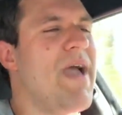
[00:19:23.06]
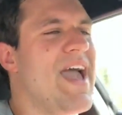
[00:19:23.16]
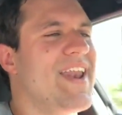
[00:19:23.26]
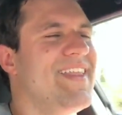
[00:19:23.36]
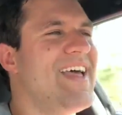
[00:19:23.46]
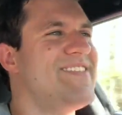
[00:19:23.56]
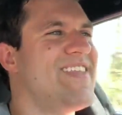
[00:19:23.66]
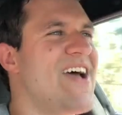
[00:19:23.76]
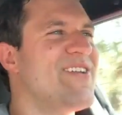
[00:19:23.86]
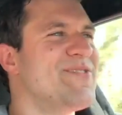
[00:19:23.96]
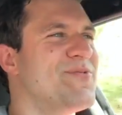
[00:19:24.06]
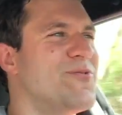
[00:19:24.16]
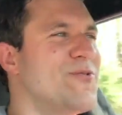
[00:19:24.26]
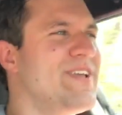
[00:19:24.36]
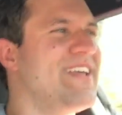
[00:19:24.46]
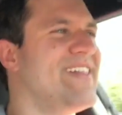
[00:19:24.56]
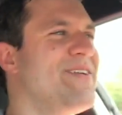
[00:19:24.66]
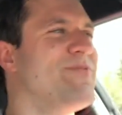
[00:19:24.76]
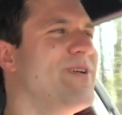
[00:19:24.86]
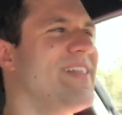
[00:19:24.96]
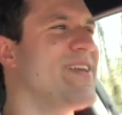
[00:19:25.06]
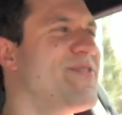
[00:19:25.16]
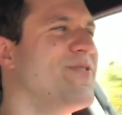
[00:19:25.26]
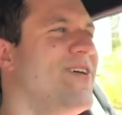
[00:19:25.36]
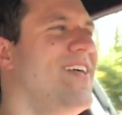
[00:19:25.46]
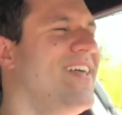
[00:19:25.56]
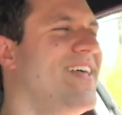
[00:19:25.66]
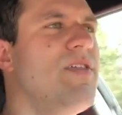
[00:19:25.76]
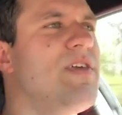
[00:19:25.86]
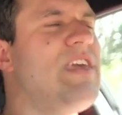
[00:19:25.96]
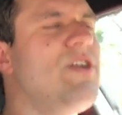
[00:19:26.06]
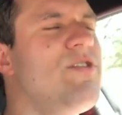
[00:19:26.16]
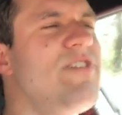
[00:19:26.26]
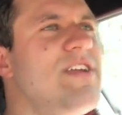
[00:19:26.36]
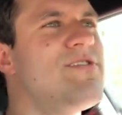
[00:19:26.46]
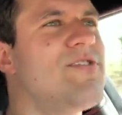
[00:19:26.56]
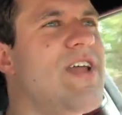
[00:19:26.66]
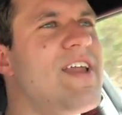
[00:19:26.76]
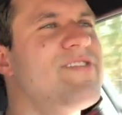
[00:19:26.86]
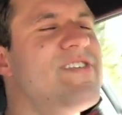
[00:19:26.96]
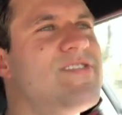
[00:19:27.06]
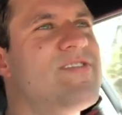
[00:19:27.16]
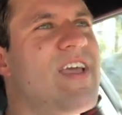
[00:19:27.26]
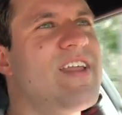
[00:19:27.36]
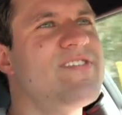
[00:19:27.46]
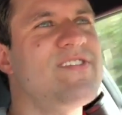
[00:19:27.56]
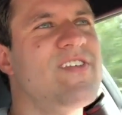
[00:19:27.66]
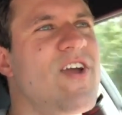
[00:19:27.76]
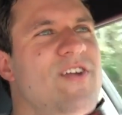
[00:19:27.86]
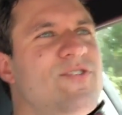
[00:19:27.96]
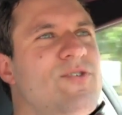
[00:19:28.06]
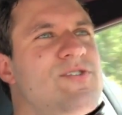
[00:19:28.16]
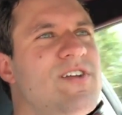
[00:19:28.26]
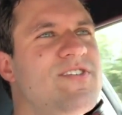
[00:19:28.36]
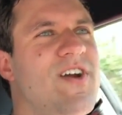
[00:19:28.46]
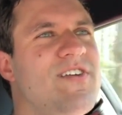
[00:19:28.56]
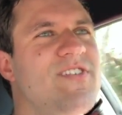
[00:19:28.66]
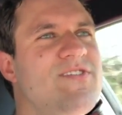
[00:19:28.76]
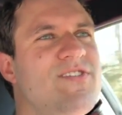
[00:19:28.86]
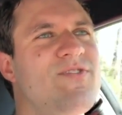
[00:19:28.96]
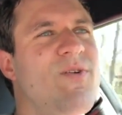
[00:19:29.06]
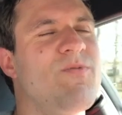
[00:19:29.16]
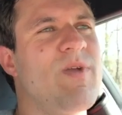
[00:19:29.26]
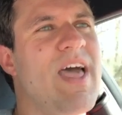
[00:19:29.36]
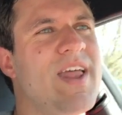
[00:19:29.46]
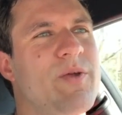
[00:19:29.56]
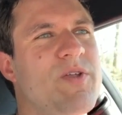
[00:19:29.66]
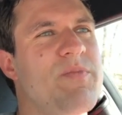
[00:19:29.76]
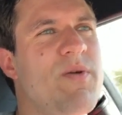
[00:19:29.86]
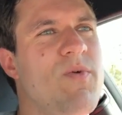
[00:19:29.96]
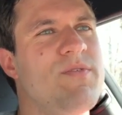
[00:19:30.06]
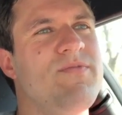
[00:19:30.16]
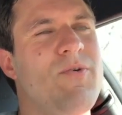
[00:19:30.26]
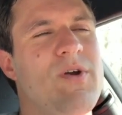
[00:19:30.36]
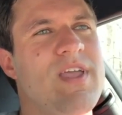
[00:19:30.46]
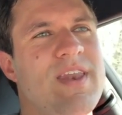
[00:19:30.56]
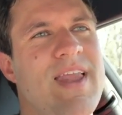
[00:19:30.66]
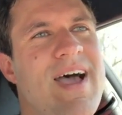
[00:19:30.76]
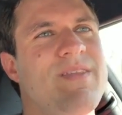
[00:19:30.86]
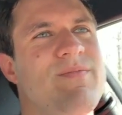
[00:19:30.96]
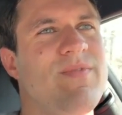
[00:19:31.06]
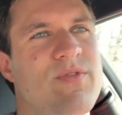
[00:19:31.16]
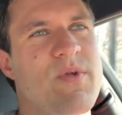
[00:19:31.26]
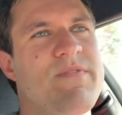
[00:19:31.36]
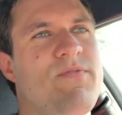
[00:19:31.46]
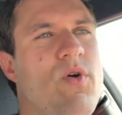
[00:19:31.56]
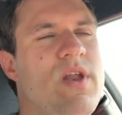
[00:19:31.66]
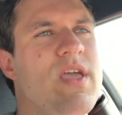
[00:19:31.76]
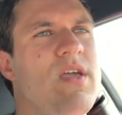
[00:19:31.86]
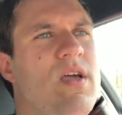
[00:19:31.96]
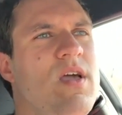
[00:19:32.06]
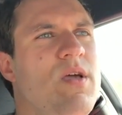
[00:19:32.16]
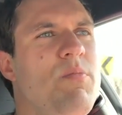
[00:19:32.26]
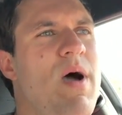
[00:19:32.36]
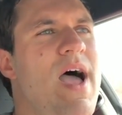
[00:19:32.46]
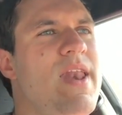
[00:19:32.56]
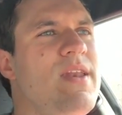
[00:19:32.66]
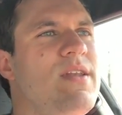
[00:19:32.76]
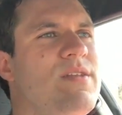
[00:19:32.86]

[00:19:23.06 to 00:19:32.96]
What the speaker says: Man, that sound is really, really cool. The gear changes are not as instantaneous as they are in dual clutch cars. That's just sort of reality when you pay $140 and not $340. But